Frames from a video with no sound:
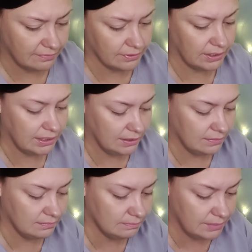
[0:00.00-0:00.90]
I forget,
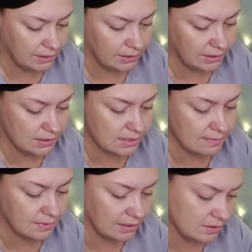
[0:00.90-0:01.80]
but uh,
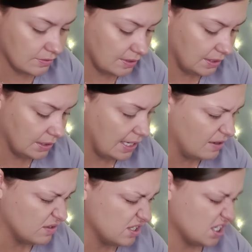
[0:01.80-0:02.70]
something surrounding a
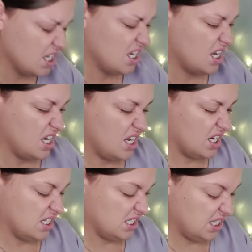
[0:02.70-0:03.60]
house.
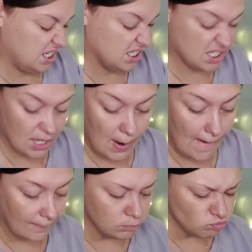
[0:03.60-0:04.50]
I got sneeze.
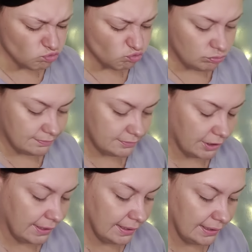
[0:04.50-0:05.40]

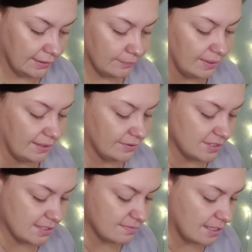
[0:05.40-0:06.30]
All right. Either way,
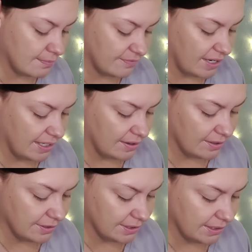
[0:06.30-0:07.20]
there's some type of high
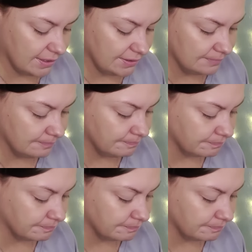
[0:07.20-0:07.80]
honor here.